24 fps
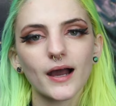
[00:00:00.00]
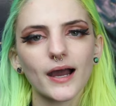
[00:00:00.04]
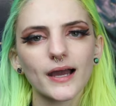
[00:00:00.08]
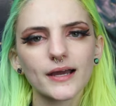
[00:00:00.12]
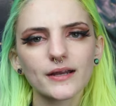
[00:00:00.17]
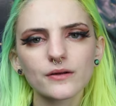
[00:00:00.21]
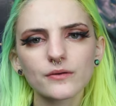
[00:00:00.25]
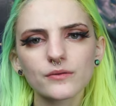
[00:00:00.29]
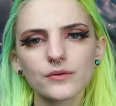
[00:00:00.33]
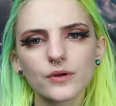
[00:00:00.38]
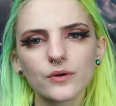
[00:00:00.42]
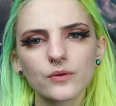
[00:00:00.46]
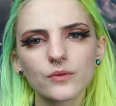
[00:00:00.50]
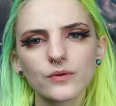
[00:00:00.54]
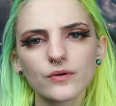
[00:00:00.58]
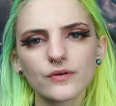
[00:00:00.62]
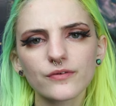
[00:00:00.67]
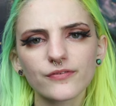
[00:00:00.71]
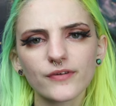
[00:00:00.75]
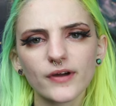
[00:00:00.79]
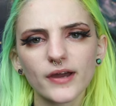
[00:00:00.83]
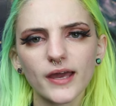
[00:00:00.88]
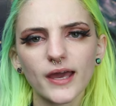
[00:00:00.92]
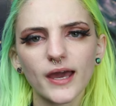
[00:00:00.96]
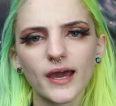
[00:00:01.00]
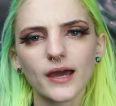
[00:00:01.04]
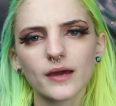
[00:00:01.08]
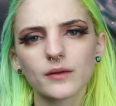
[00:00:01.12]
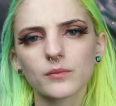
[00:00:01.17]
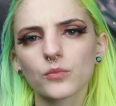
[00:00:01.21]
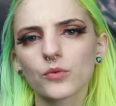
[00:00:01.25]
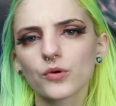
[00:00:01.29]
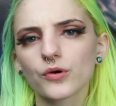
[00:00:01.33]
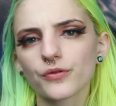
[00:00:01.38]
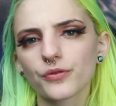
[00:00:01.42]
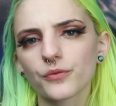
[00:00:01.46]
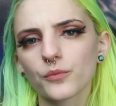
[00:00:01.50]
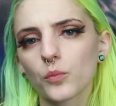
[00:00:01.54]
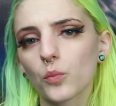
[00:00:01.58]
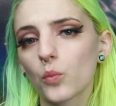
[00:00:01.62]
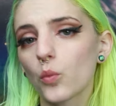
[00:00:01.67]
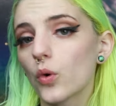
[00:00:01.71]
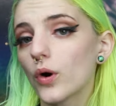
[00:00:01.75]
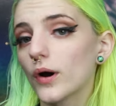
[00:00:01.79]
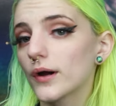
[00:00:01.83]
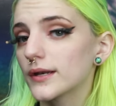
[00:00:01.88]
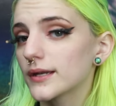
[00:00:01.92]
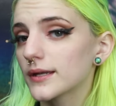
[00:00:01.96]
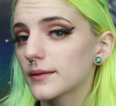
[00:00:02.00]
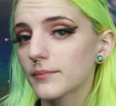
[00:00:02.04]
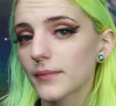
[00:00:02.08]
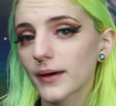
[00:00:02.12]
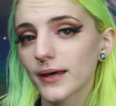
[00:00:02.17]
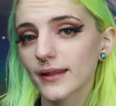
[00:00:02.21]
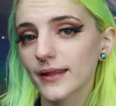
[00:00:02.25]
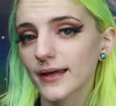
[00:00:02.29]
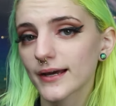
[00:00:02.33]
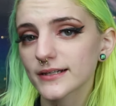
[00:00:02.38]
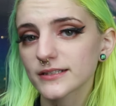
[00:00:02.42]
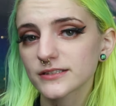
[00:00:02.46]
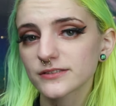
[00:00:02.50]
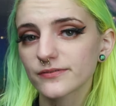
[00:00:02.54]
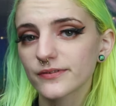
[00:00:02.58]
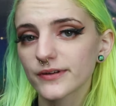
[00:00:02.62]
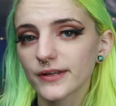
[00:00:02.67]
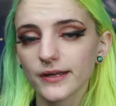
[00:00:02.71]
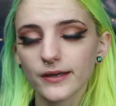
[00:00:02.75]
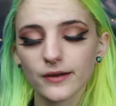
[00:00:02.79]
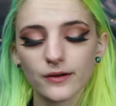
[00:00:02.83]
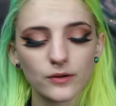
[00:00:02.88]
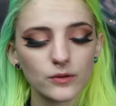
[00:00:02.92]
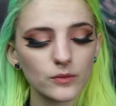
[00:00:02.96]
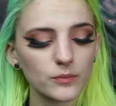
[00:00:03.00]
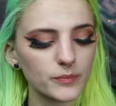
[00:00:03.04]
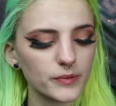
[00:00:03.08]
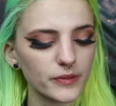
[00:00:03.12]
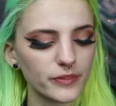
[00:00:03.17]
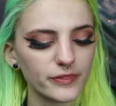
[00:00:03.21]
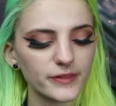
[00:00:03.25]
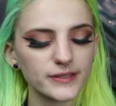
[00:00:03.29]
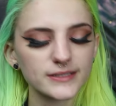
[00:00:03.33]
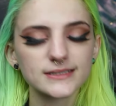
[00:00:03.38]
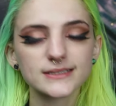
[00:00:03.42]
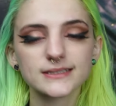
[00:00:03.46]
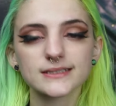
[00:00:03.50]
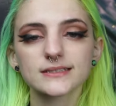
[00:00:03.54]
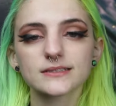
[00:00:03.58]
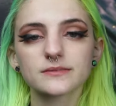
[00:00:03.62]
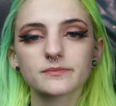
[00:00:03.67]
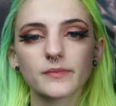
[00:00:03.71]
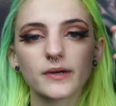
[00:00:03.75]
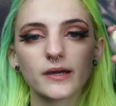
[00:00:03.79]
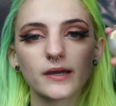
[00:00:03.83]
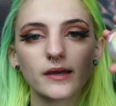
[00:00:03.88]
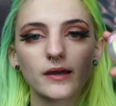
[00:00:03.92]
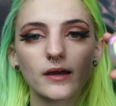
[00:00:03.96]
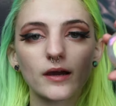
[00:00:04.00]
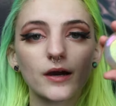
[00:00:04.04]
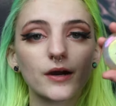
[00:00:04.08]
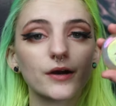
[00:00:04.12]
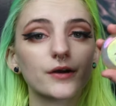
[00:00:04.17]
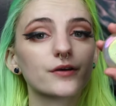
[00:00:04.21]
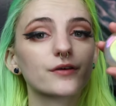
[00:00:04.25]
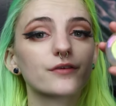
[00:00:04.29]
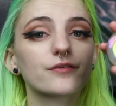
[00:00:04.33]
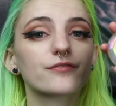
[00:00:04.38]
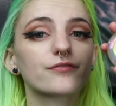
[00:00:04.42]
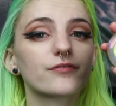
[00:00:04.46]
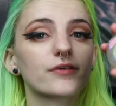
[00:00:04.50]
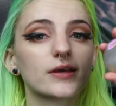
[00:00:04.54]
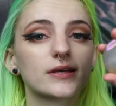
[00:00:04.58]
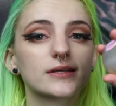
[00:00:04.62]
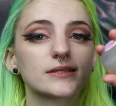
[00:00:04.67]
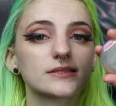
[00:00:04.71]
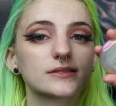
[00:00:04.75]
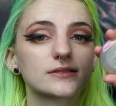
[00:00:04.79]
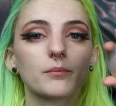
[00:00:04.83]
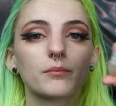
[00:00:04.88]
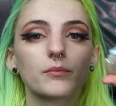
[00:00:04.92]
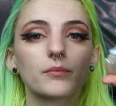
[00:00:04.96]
I don't know if I had more than one in my last video, but this is my Aura Face